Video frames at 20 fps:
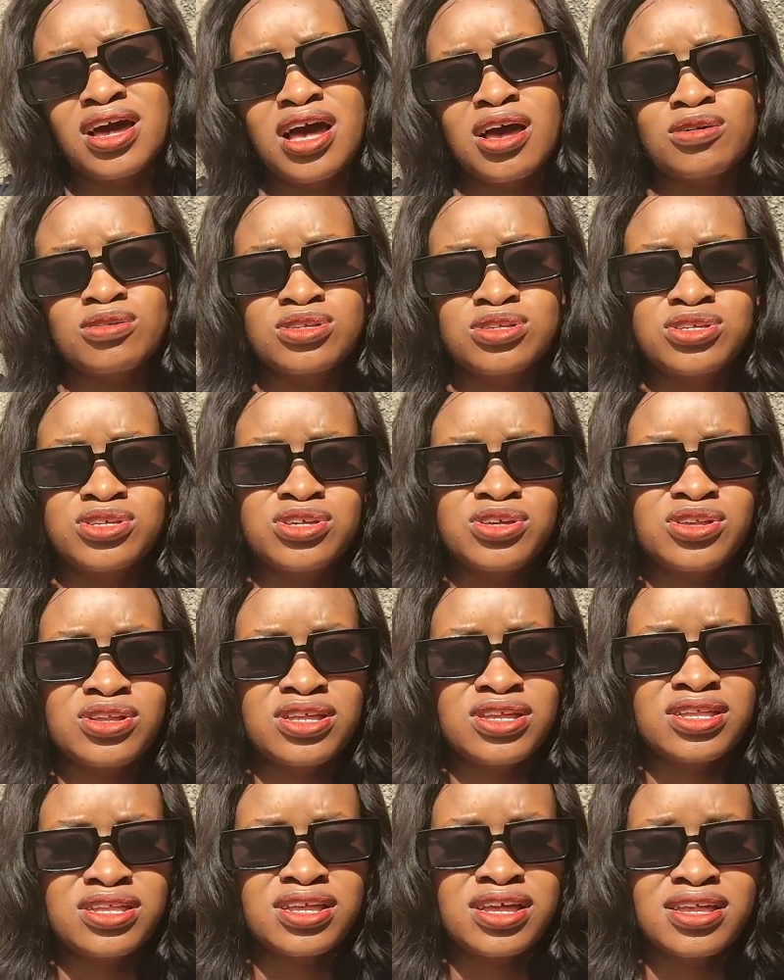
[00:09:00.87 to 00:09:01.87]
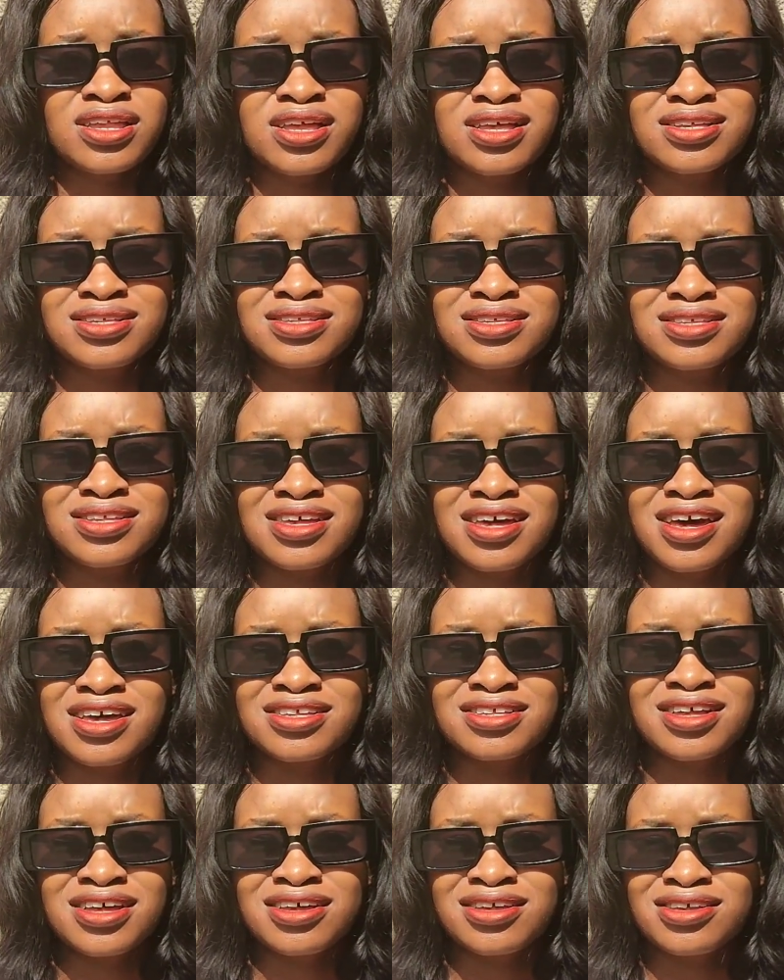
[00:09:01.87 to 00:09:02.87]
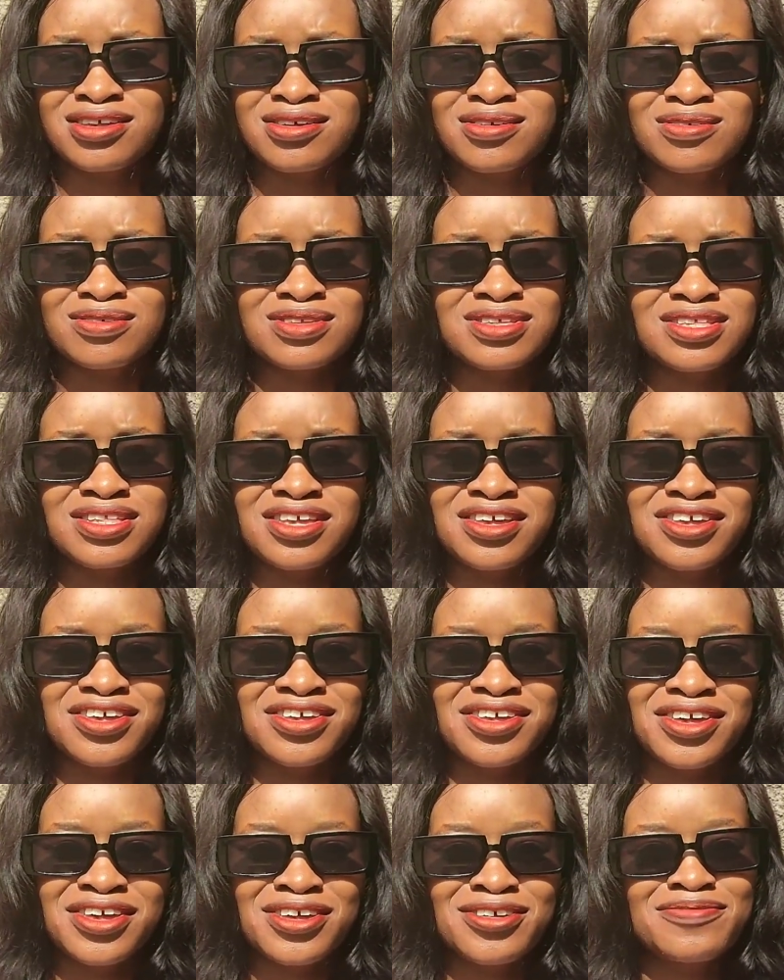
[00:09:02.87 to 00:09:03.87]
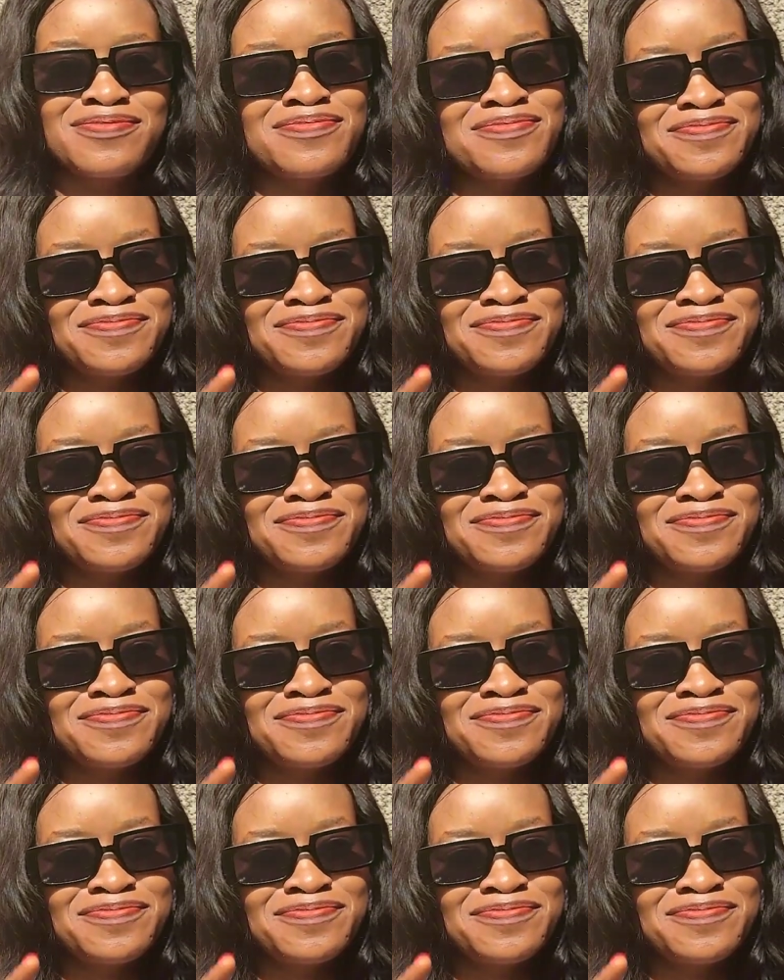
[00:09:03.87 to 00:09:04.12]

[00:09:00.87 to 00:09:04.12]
I'll see you later. That's it, guys and girls. Take care.